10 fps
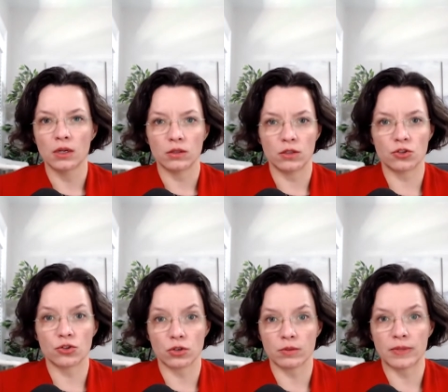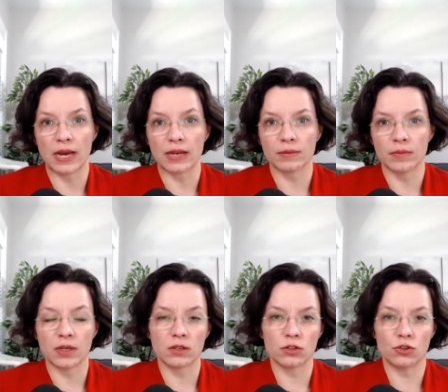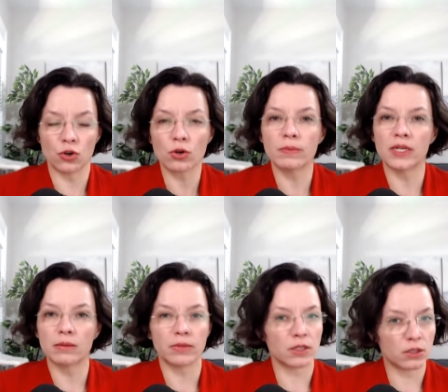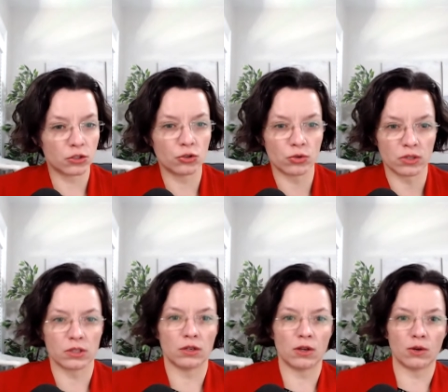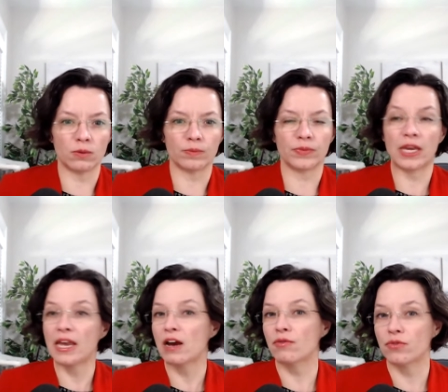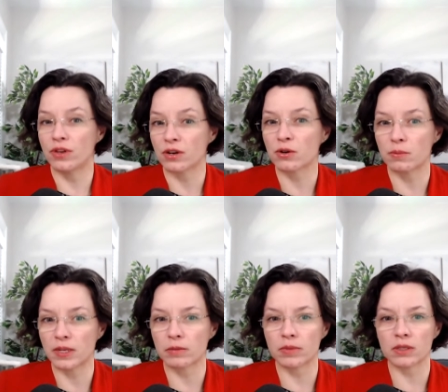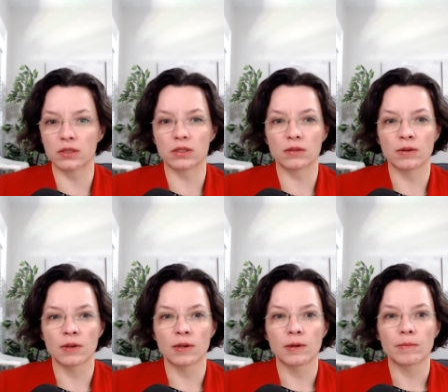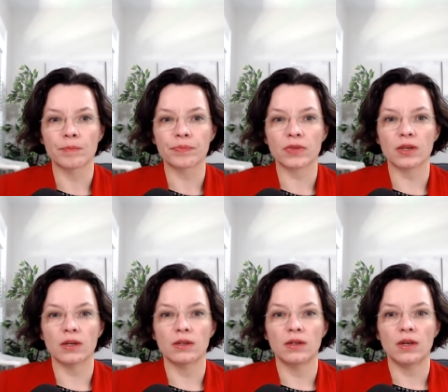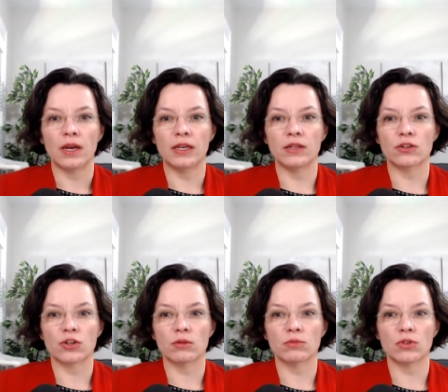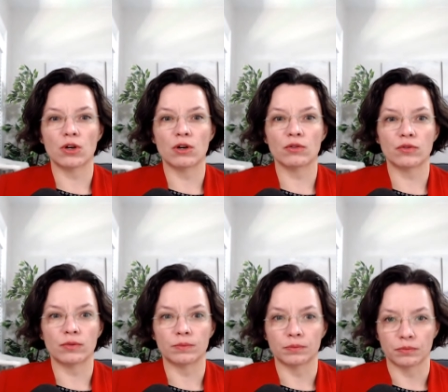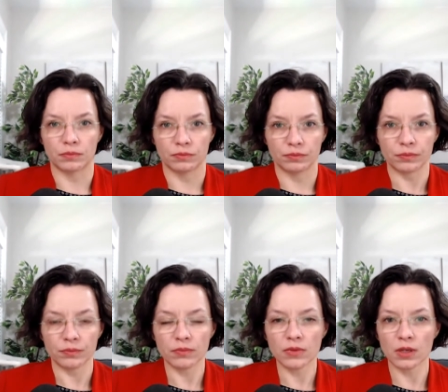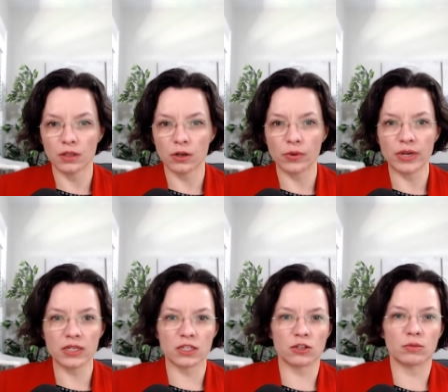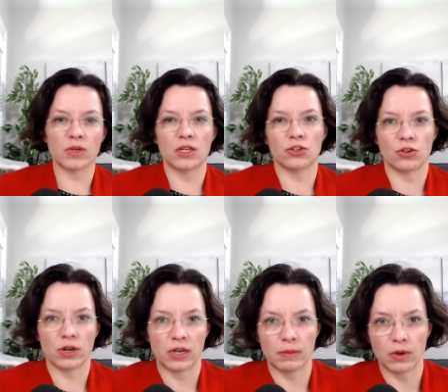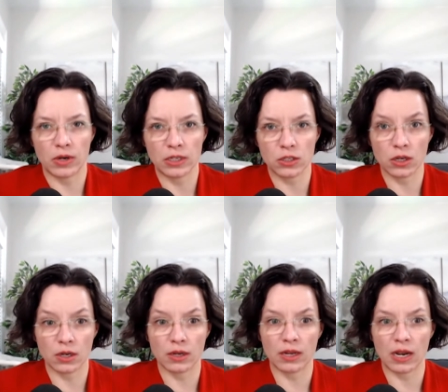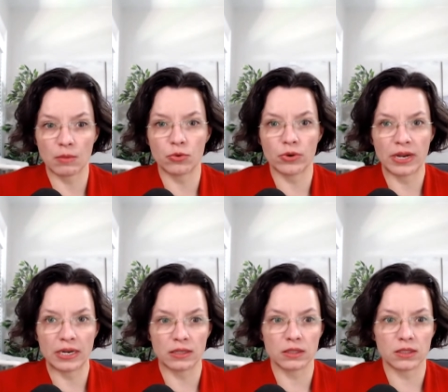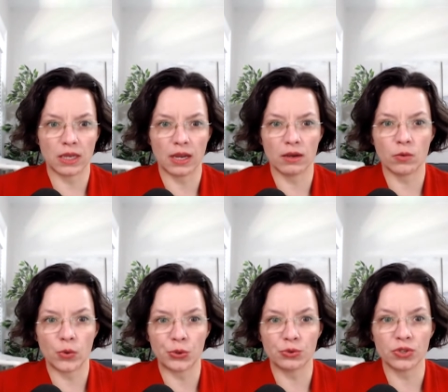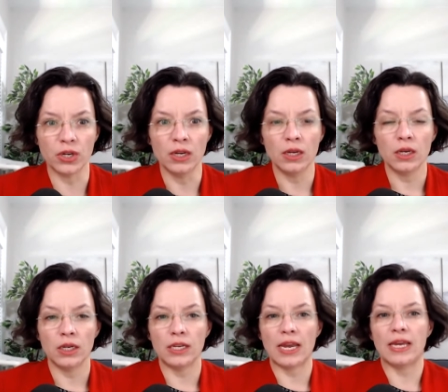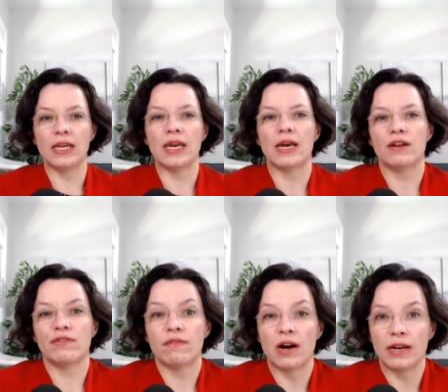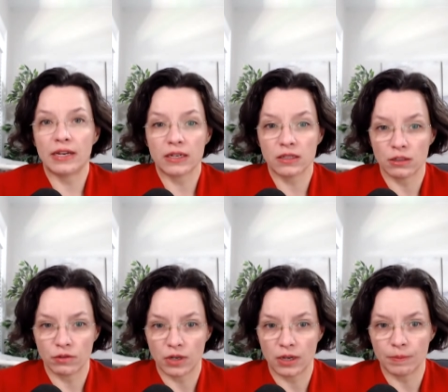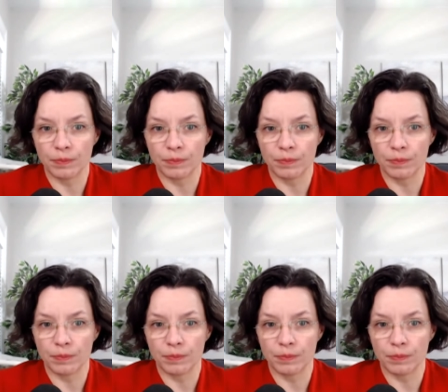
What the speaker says: disturb that, because your commitment is yours alone. They have their commitments. And in terms of the criticism he's talking about, he's going to elaborate and say, quote, in any edifying activity,